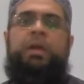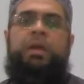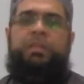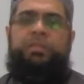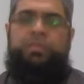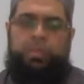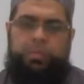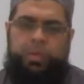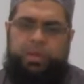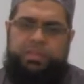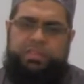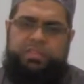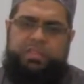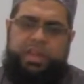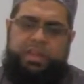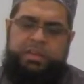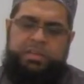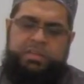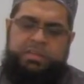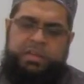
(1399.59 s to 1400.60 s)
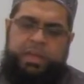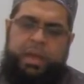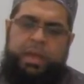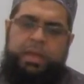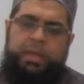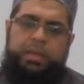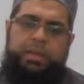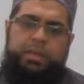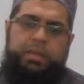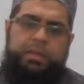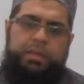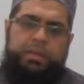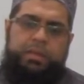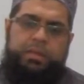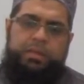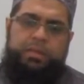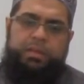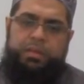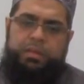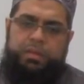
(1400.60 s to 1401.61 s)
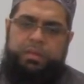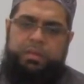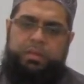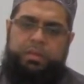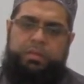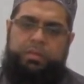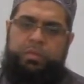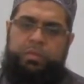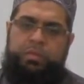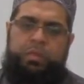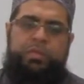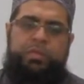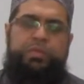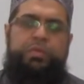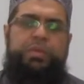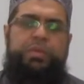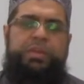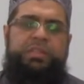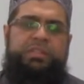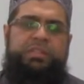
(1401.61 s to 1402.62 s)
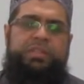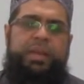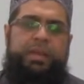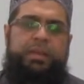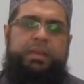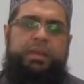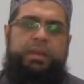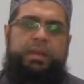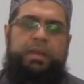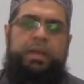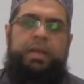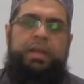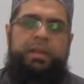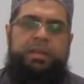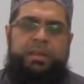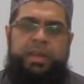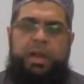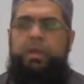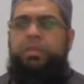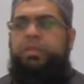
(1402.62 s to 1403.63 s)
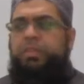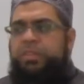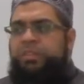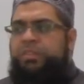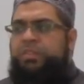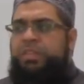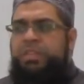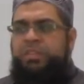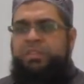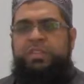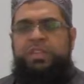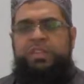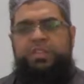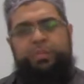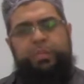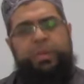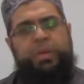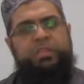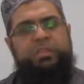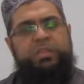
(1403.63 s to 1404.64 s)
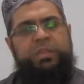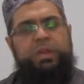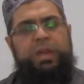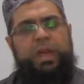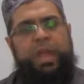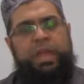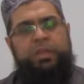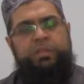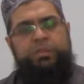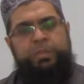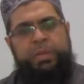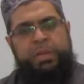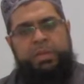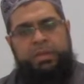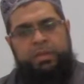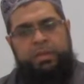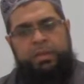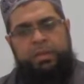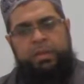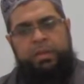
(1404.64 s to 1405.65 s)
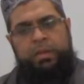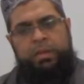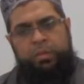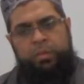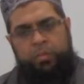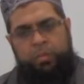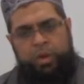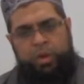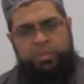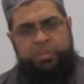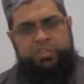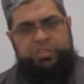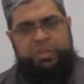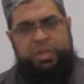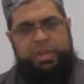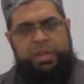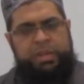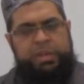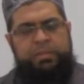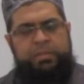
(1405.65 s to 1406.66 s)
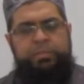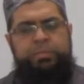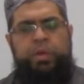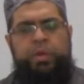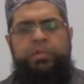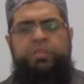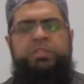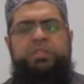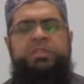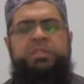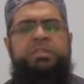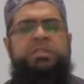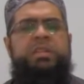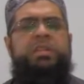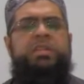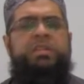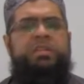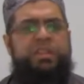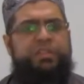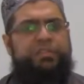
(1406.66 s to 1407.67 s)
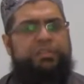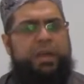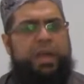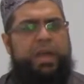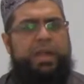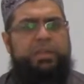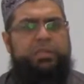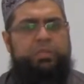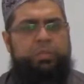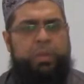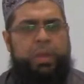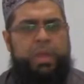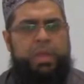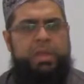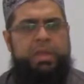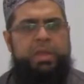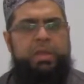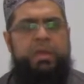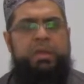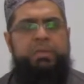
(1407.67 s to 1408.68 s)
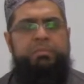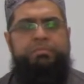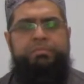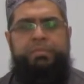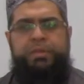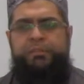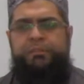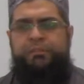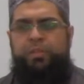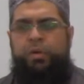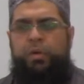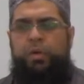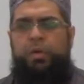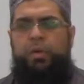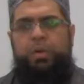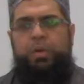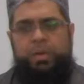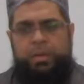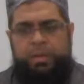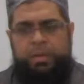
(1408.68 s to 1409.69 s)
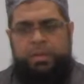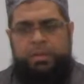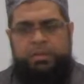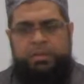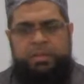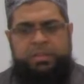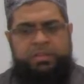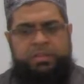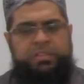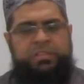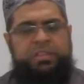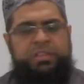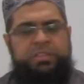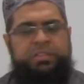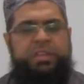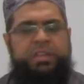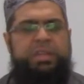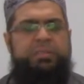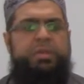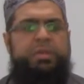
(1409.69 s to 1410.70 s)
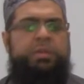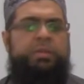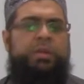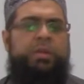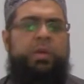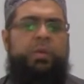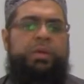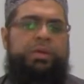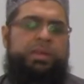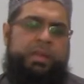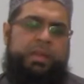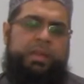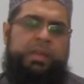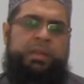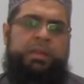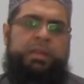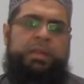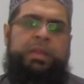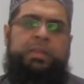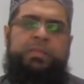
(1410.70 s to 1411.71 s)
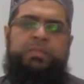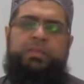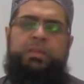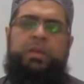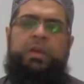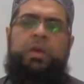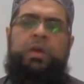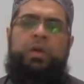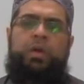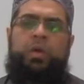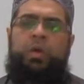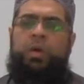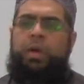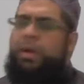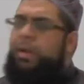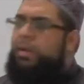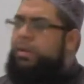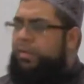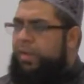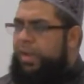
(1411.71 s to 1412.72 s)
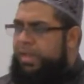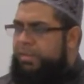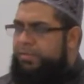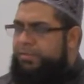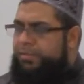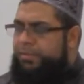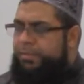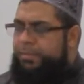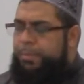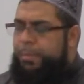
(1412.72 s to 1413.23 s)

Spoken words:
So once the entire wudu is done, now this deceased person has been washed in a most dignified way before the deceased can be lowered in his or her grave.